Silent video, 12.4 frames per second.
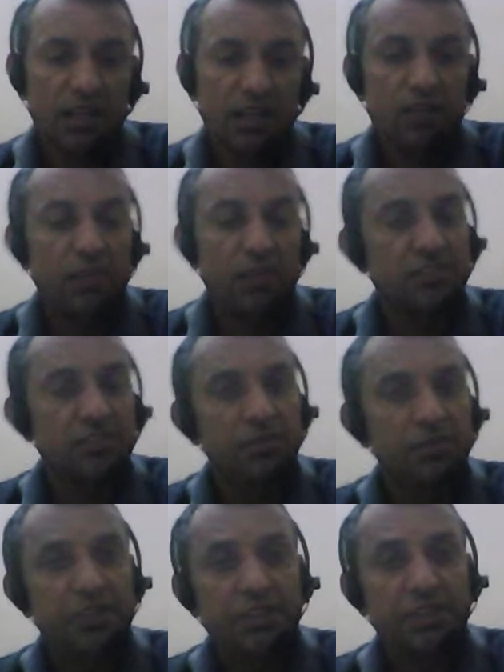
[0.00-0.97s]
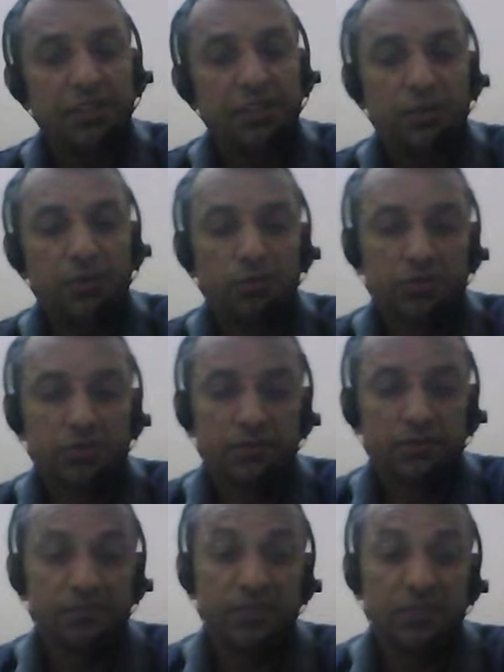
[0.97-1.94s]
flexibility reduced
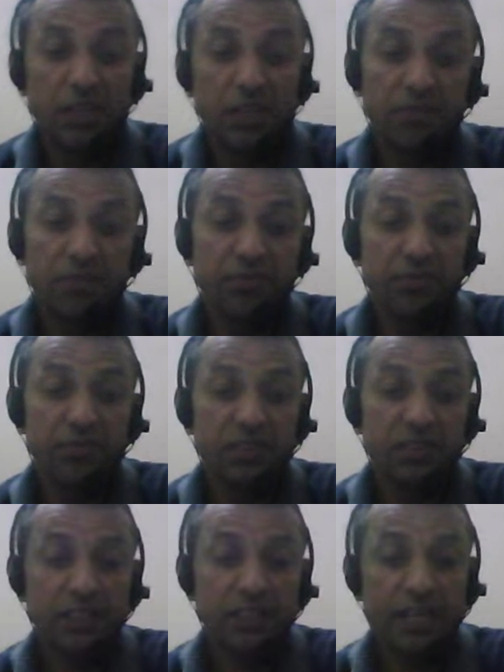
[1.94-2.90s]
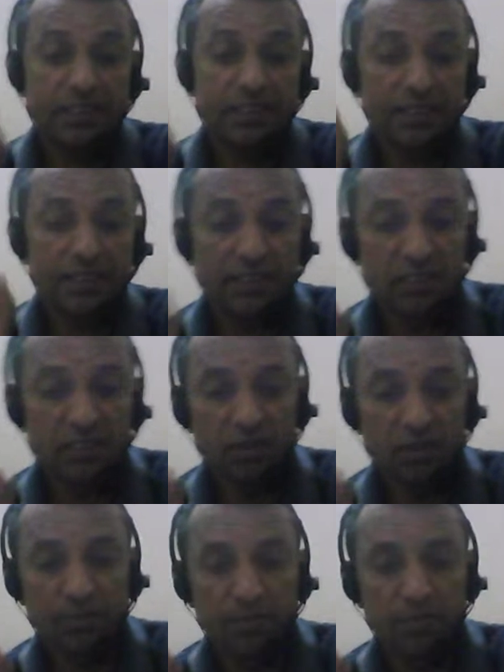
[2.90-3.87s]
if the exercise are
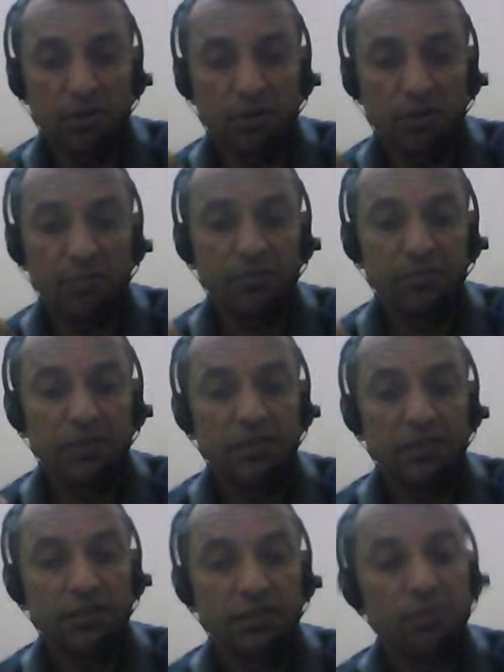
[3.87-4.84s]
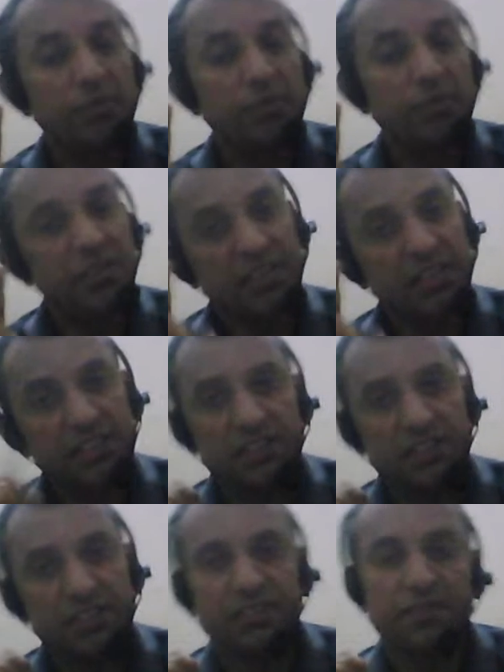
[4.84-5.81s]
not performed to maintain
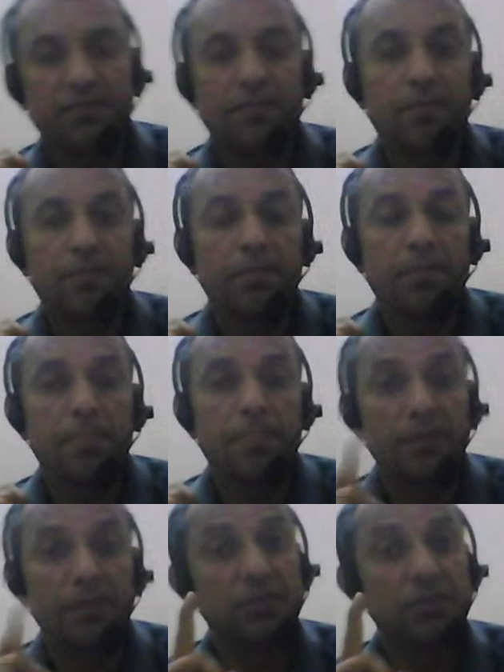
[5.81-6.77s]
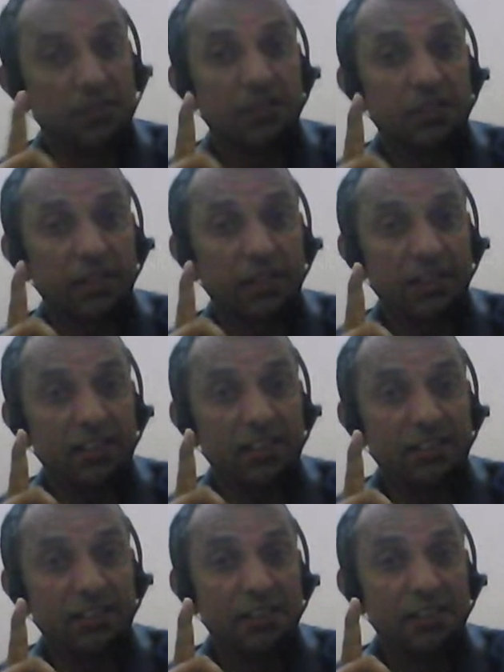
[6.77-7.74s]
it. Clear,
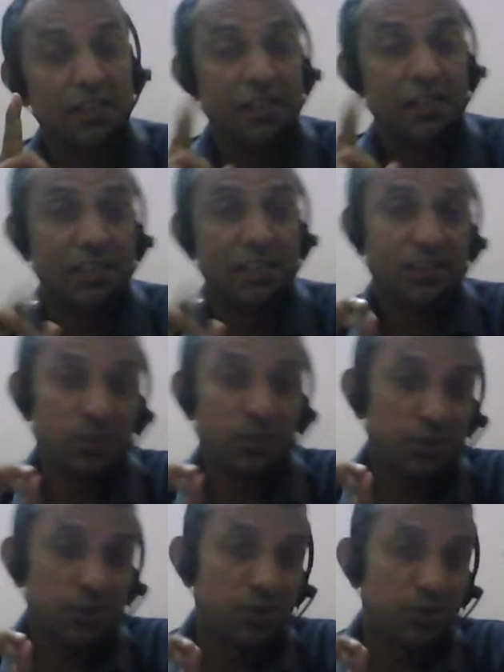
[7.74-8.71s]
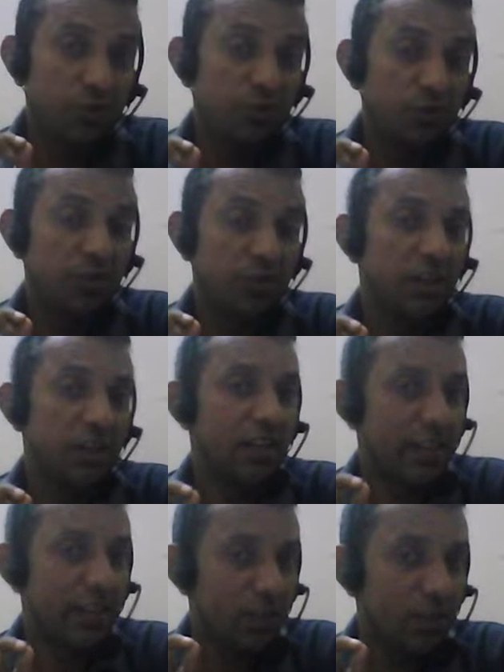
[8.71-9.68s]
you should do a
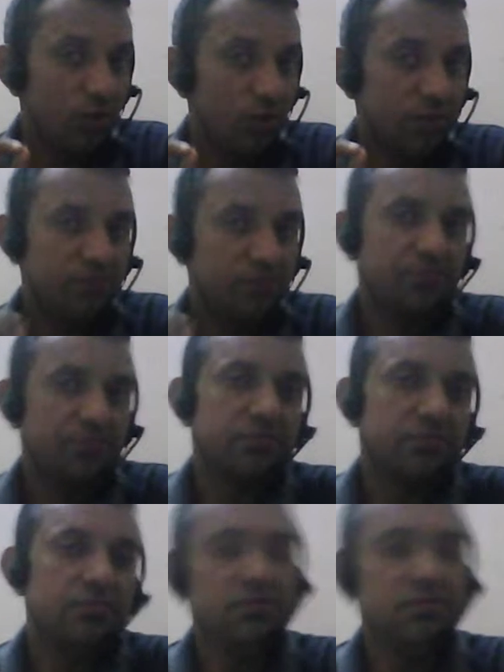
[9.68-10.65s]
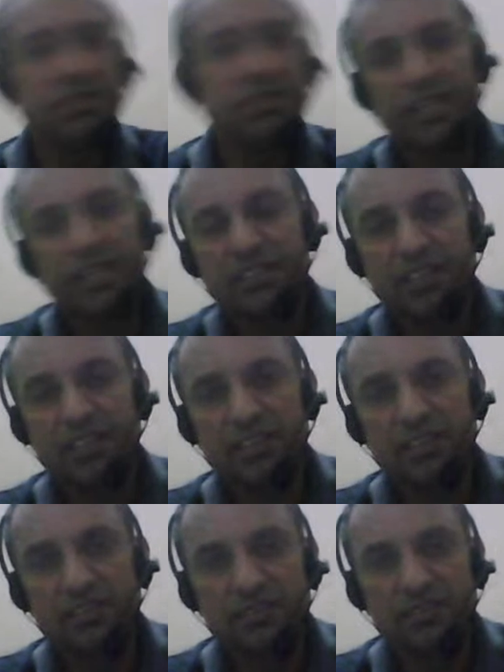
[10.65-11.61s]
regular
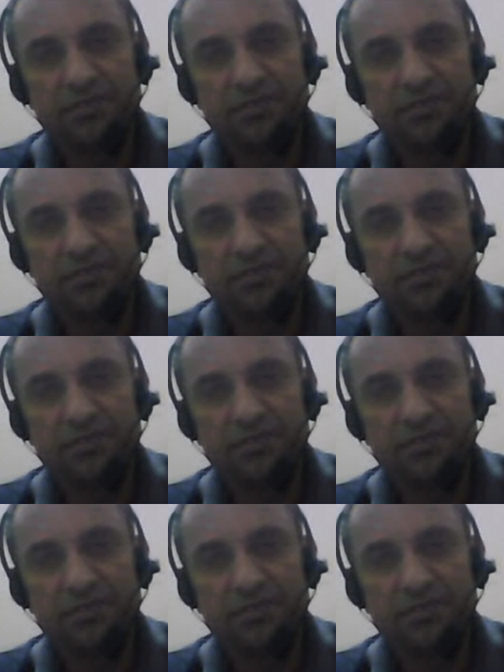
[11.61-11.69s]
exercises.